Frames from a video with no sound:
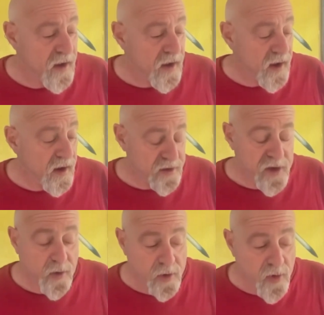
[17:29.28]

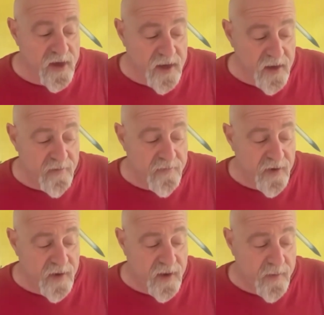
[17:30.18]
are going to give
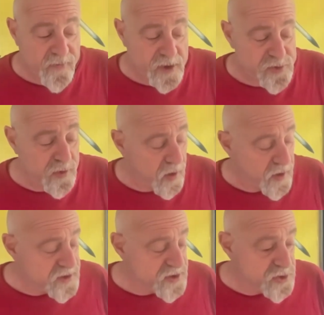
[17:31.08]
visual
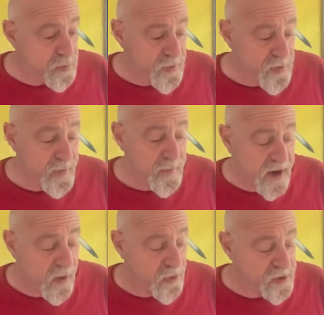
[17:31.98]
artists superhuman
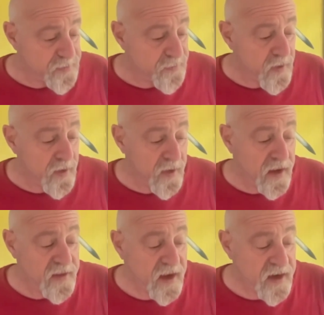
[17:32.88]
powers.
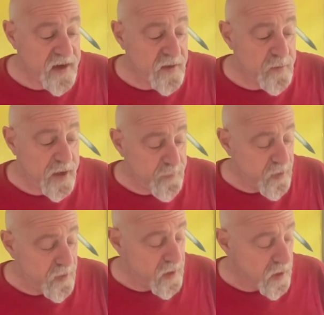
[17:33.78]
And the idea that
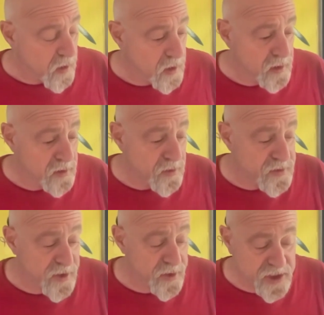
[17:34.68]
people are going to
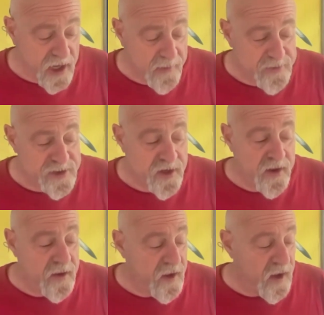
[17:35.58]
lose their jobs
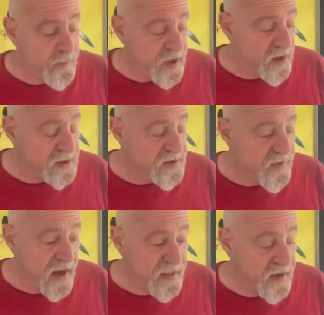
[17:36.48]
because of
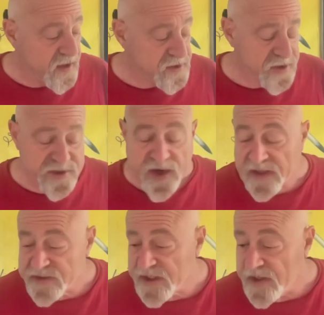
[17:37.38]
it, I think, is just
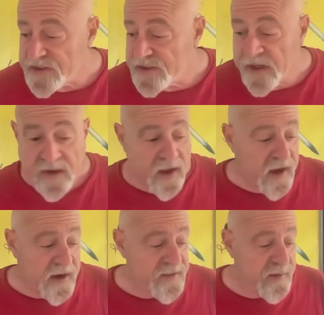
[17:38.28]
nonsense.
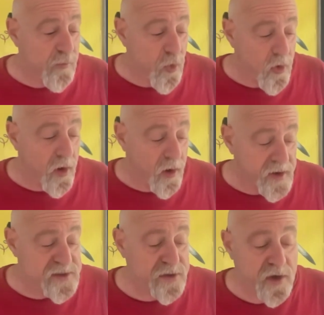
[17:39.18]
I think more
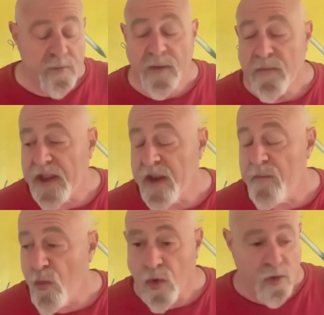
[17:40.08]
artists are going to be making
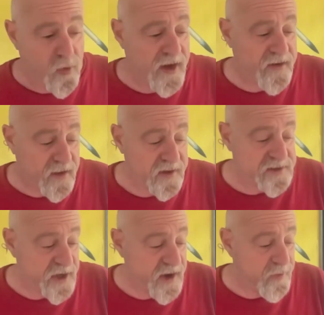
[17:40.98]
more great
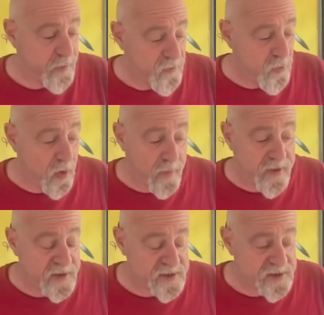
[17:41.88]
things than ever before. I
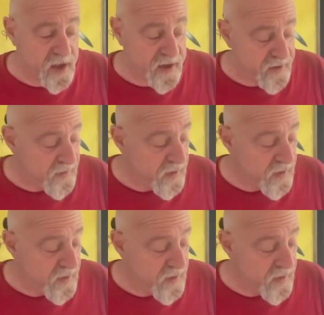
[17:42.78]
mean, this is like